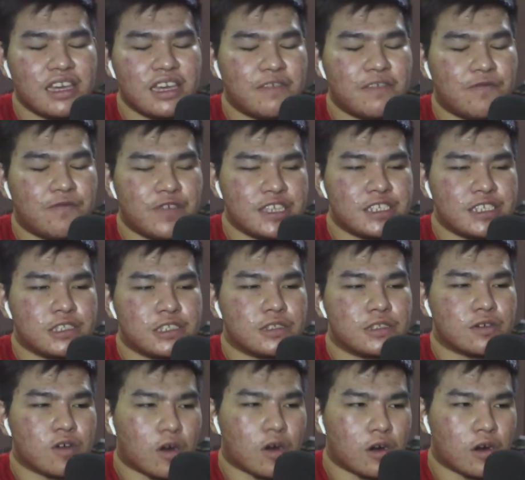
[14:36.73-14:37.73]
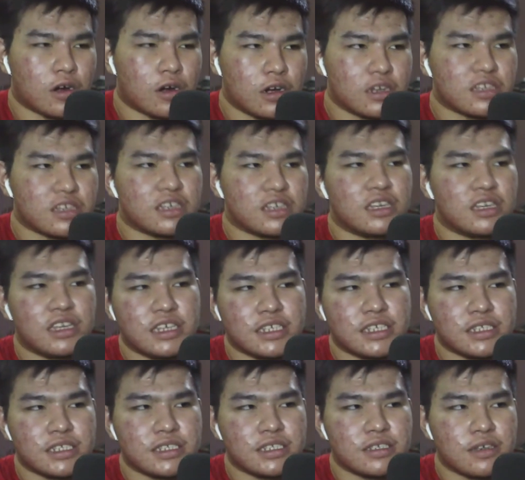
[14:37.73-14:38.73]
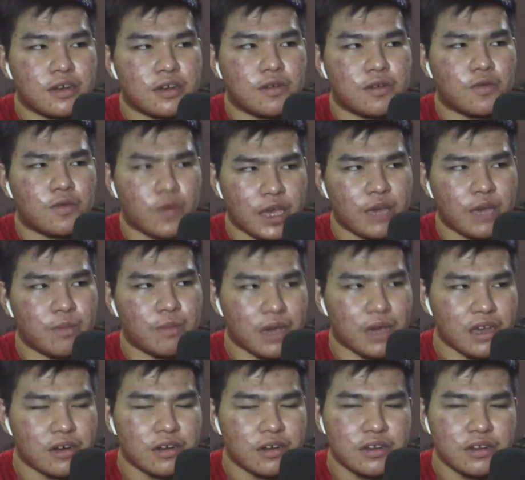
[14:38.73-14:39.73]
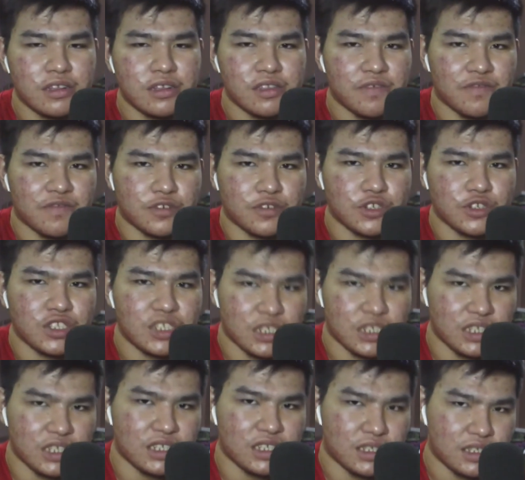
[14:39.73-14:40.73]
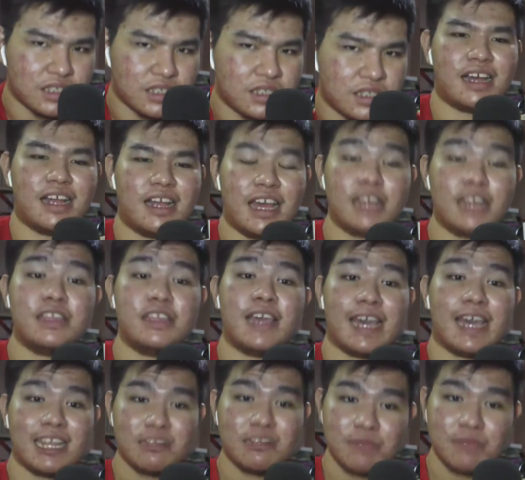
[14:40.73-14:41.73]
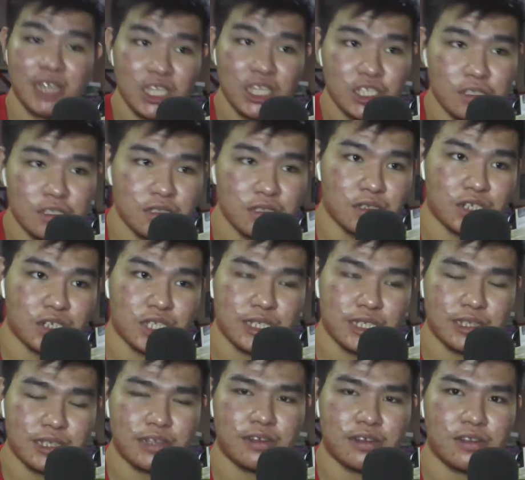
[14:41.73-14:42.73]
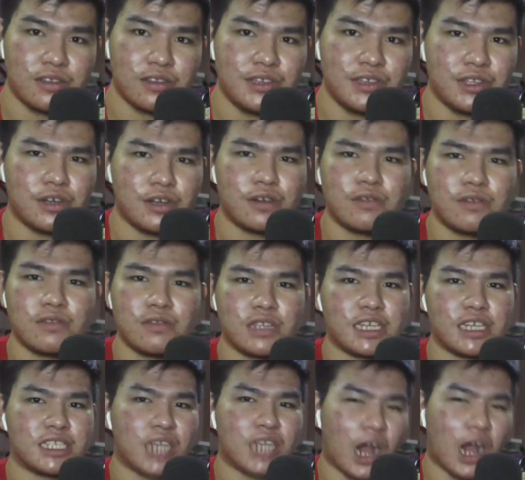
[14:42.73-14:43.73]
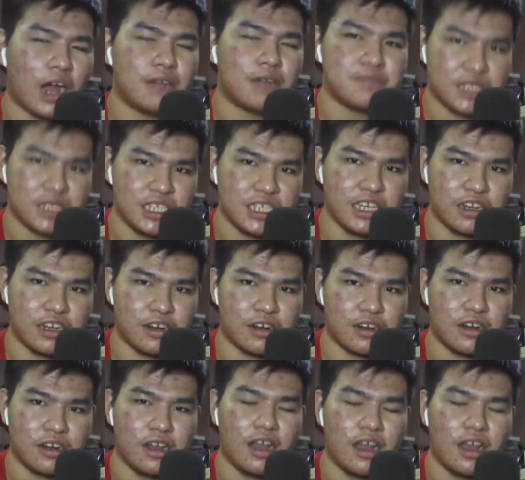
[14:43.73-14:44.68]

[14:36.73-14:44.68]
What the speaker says: Visitor Arc is way better than the first season. And the animations are still, you know, like top tier.